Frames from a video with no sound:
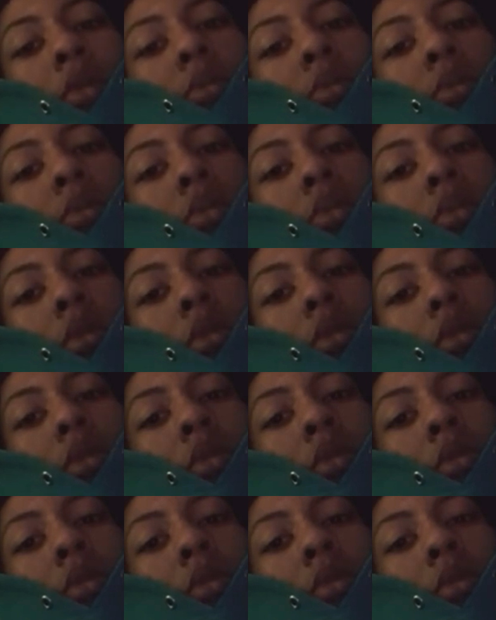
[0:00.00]

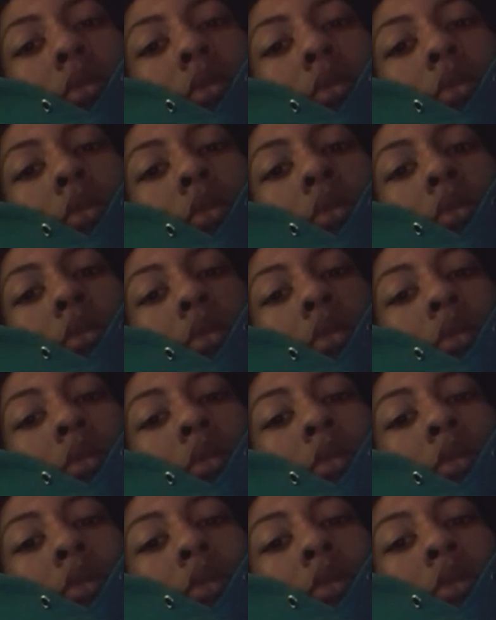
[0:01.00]

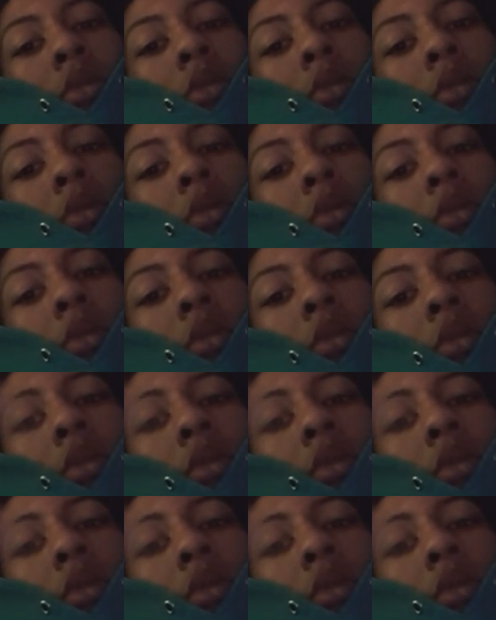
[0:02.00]
(silent)